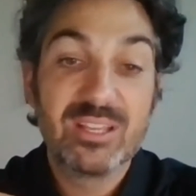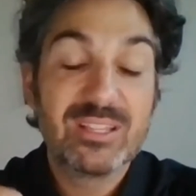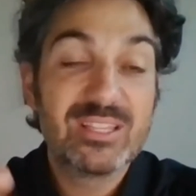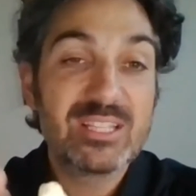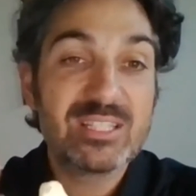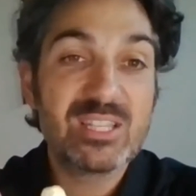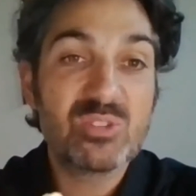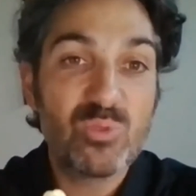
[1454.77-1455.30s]

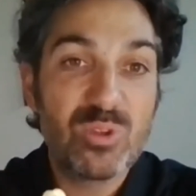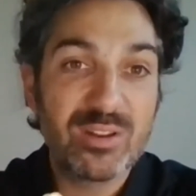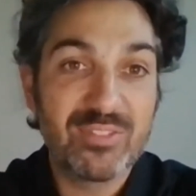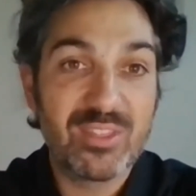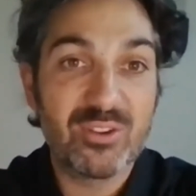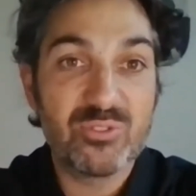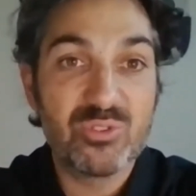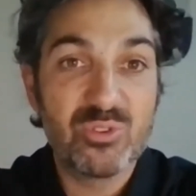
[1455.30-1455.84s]
This is one of
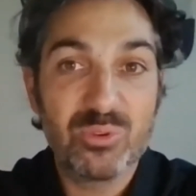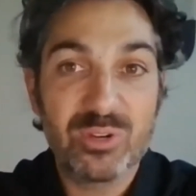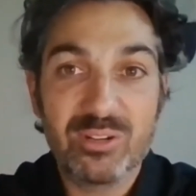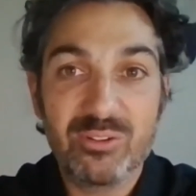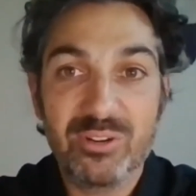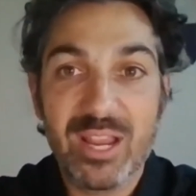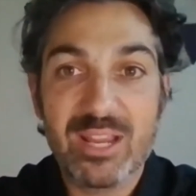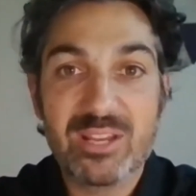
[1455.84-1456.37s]
their newer
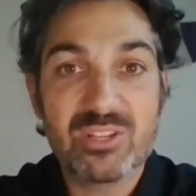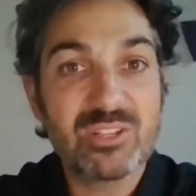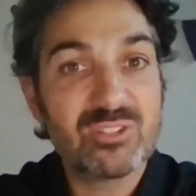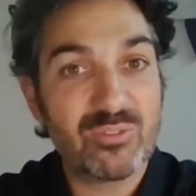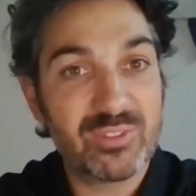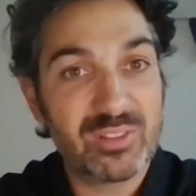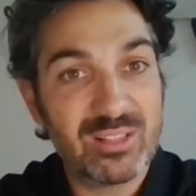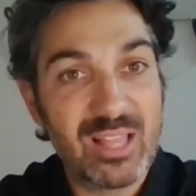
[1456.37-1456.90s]
creations
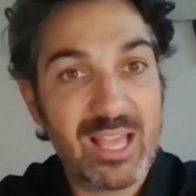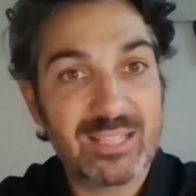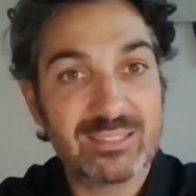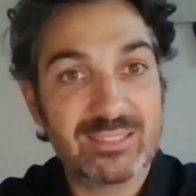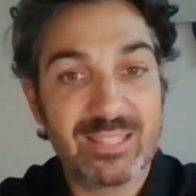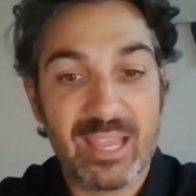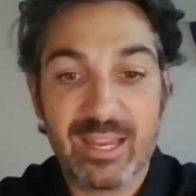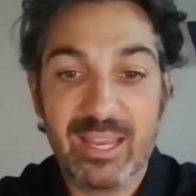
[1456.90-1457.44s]
over the
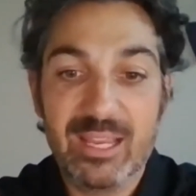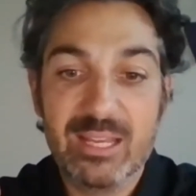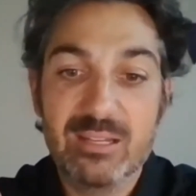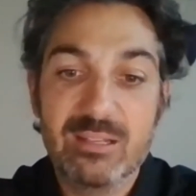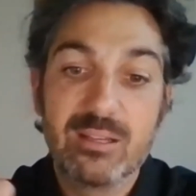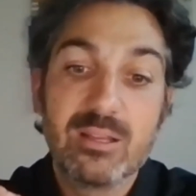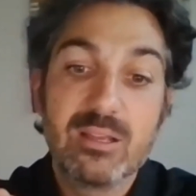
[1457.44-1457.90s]
last decade,